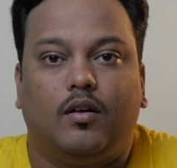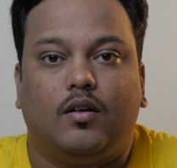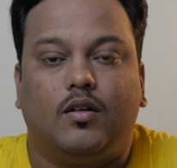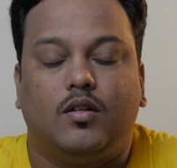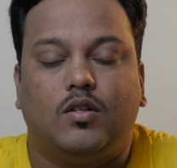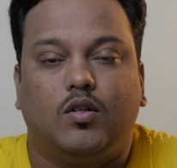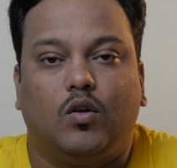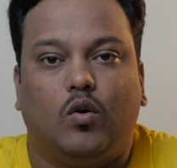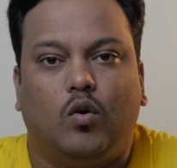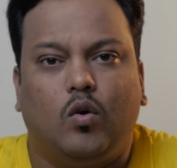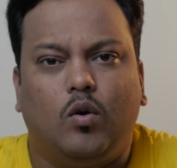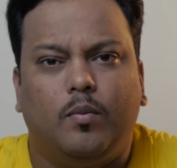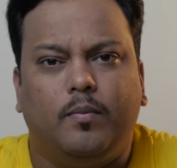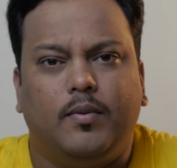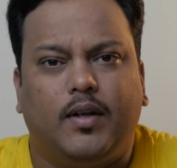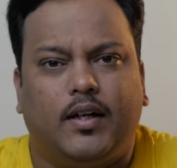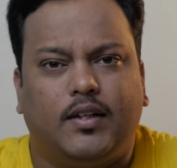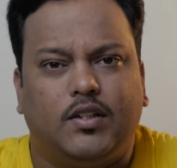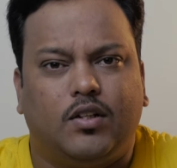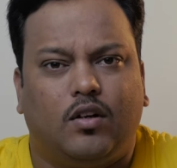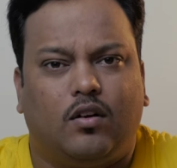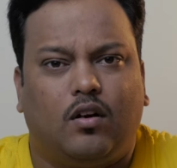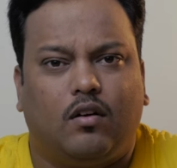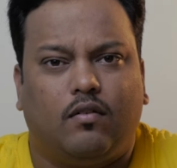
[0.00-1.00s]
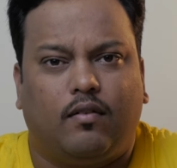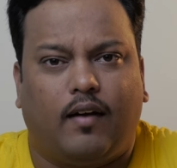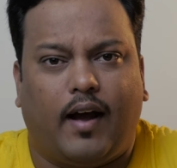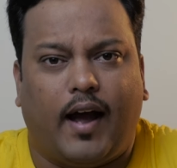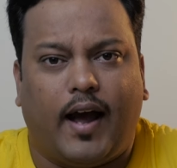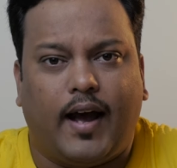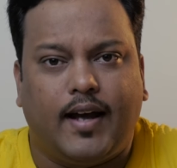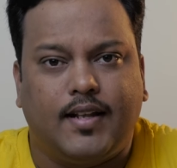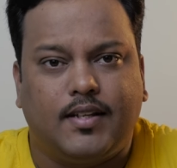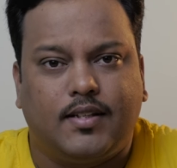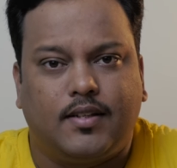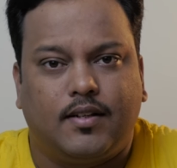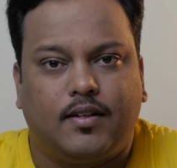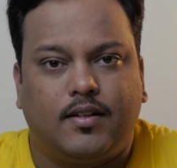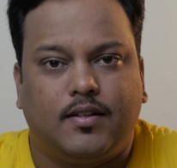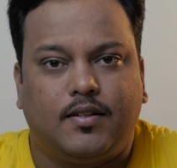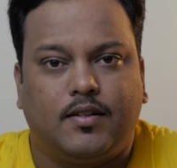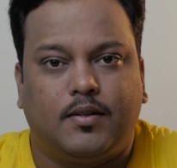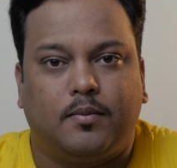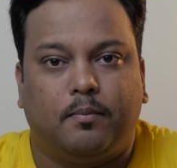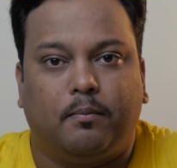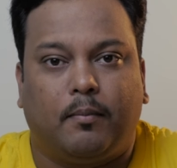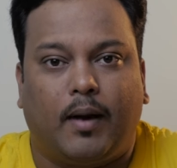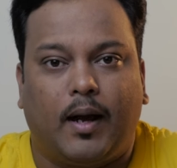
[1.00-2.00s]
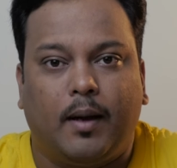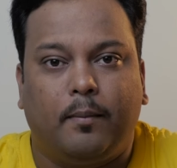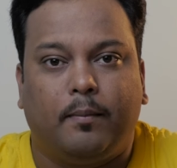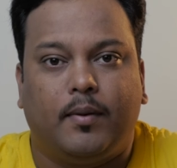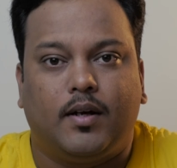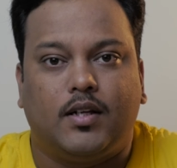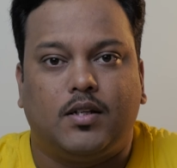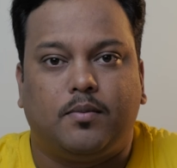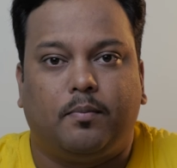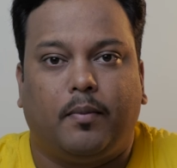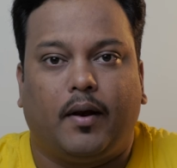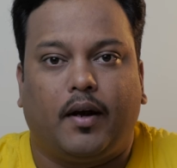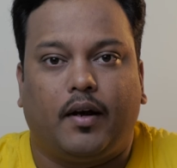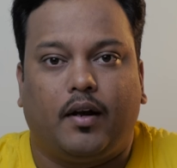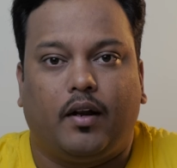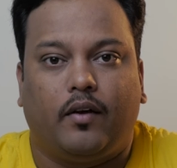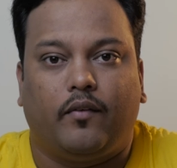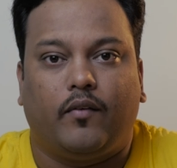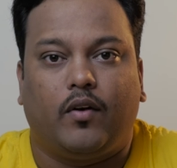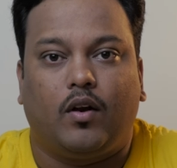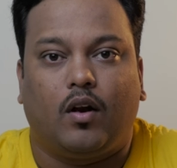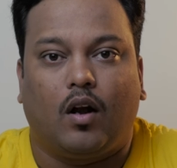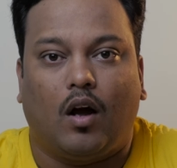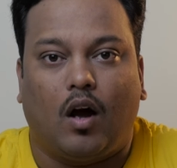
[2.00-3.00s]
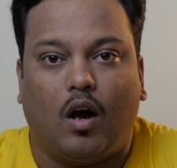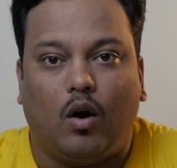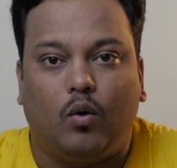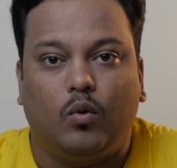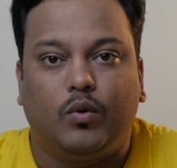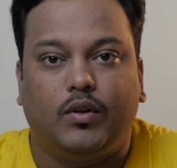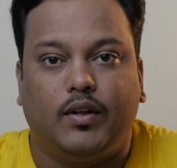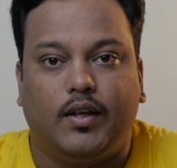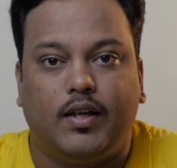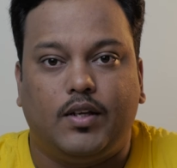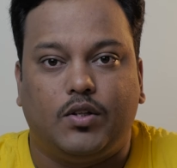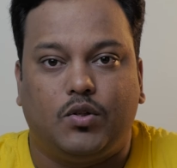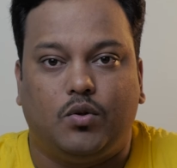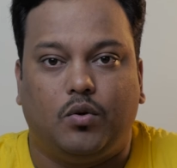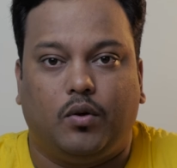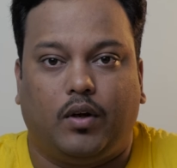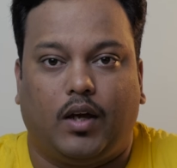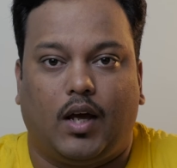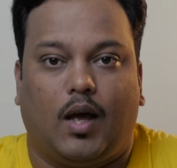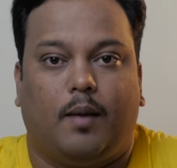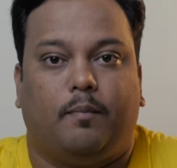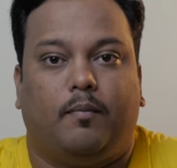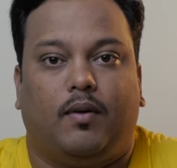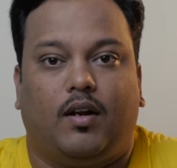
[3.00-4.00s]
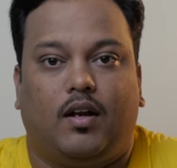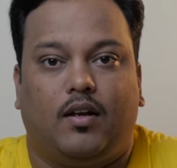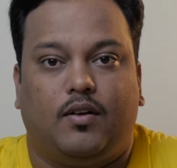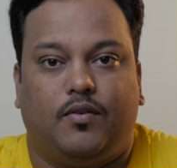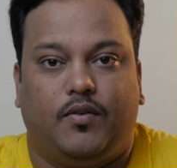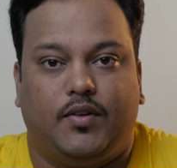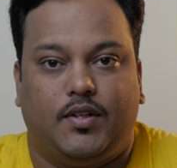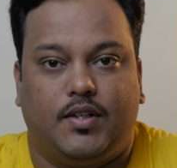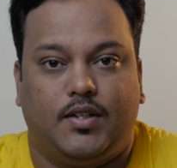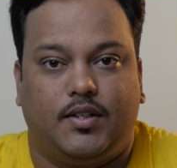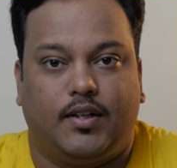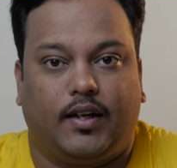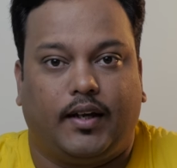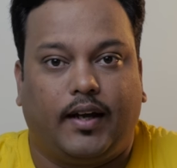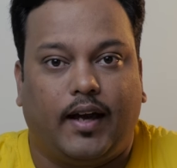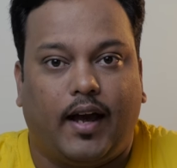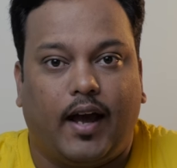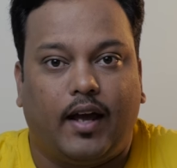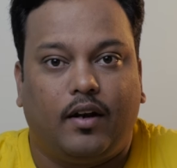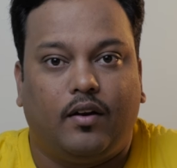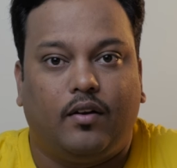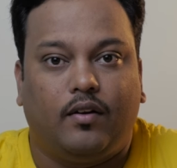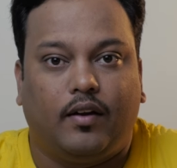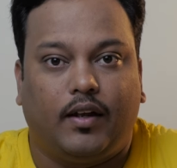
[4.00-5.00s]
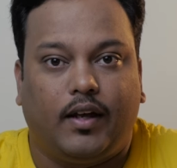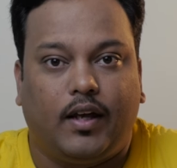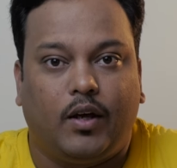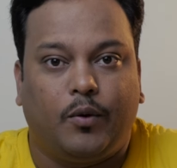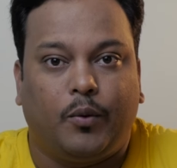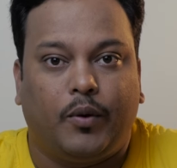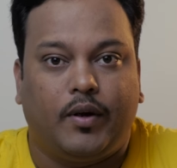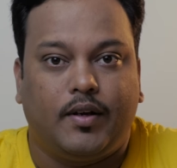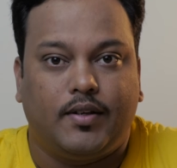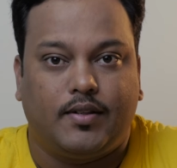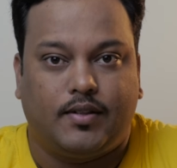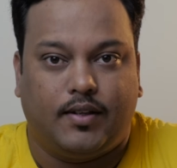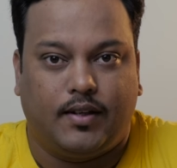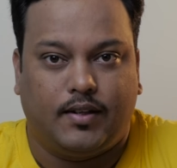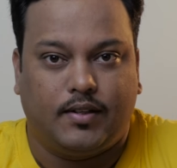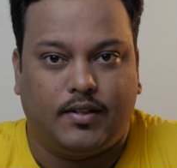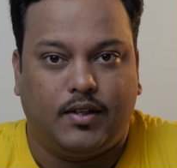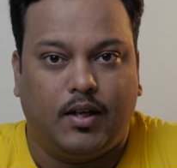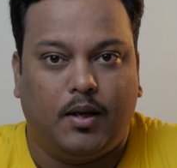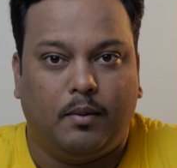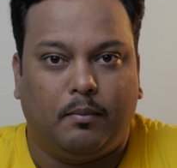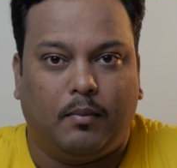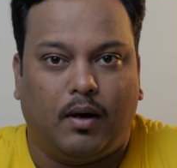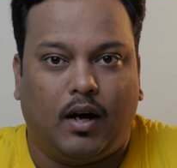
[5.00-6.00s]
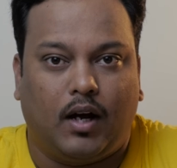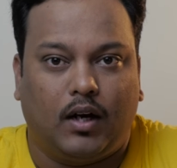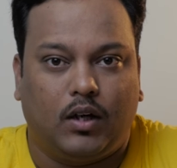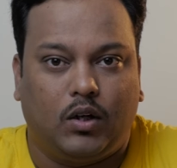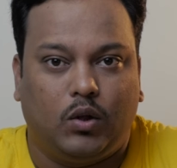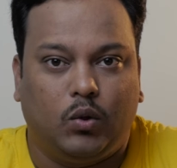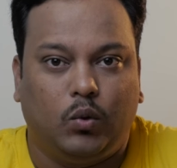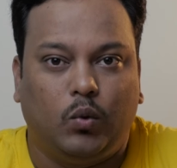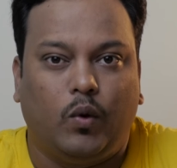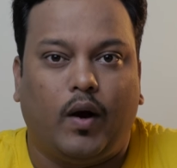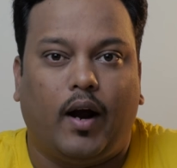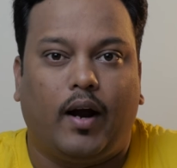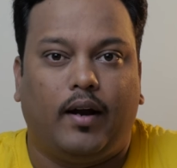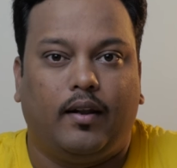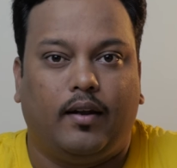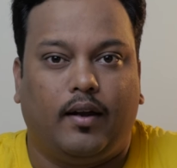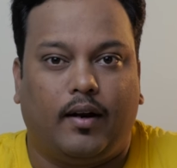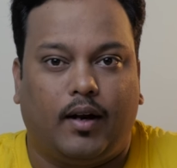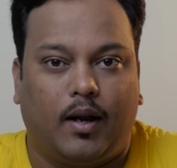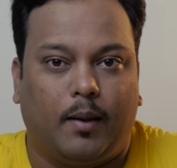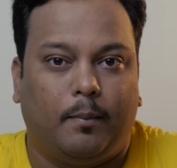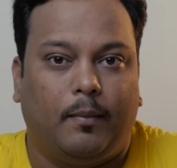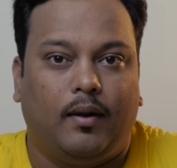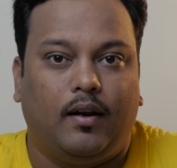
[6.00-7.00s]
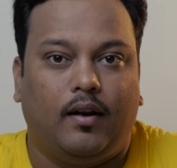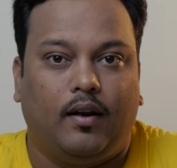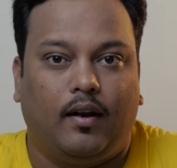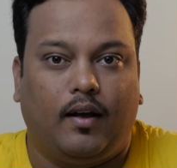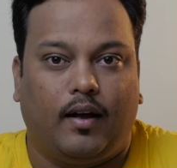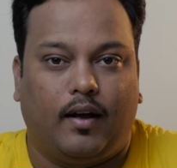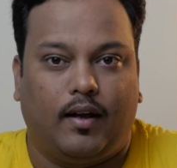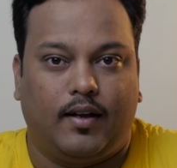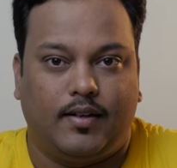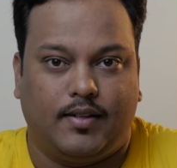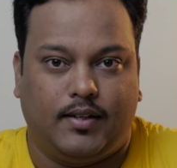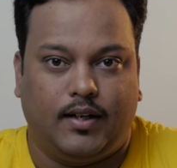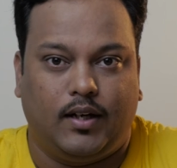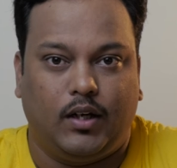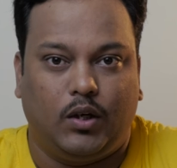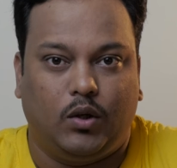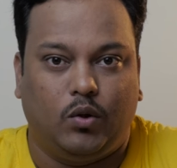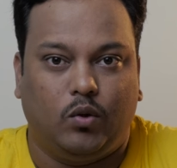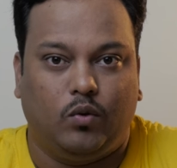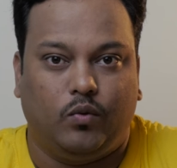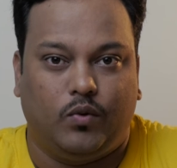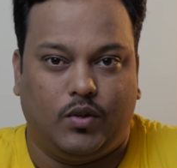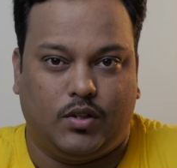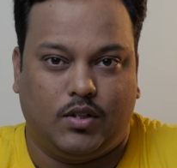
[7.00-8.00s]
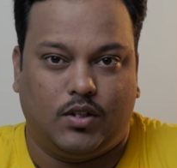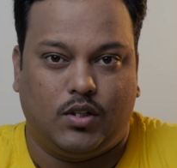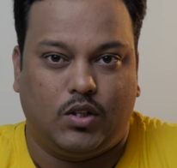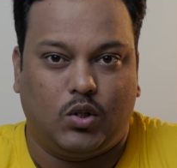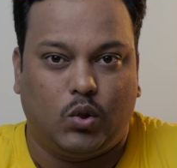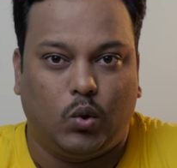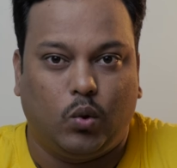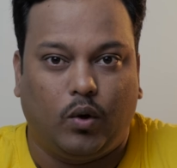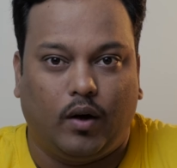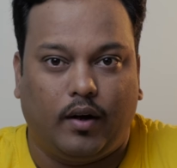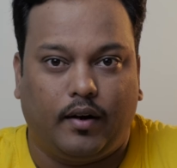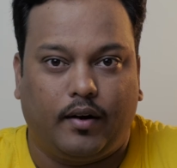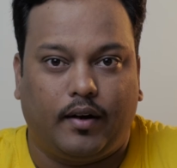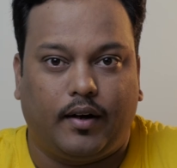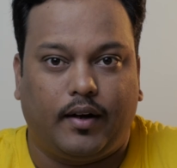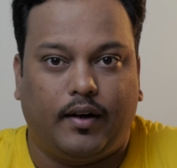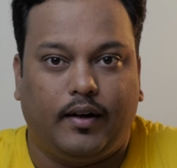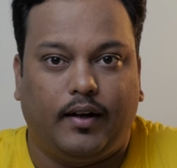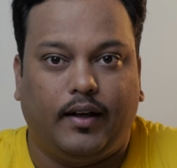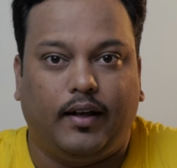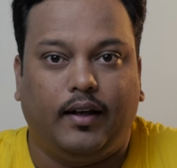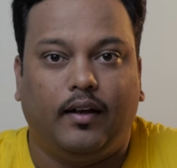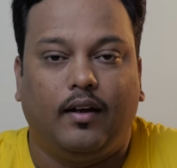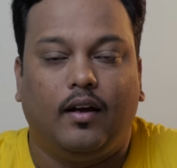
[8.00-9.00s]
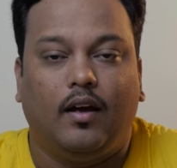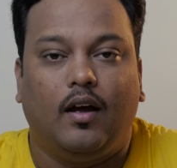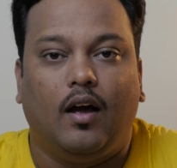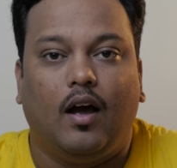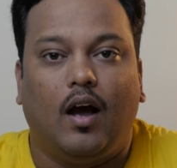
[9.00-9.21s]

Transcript: So hope that sort of answers my perspective on how these two cameras, which is a Canon EOS 6D Mark II and the Rebel SL2, which is 200D,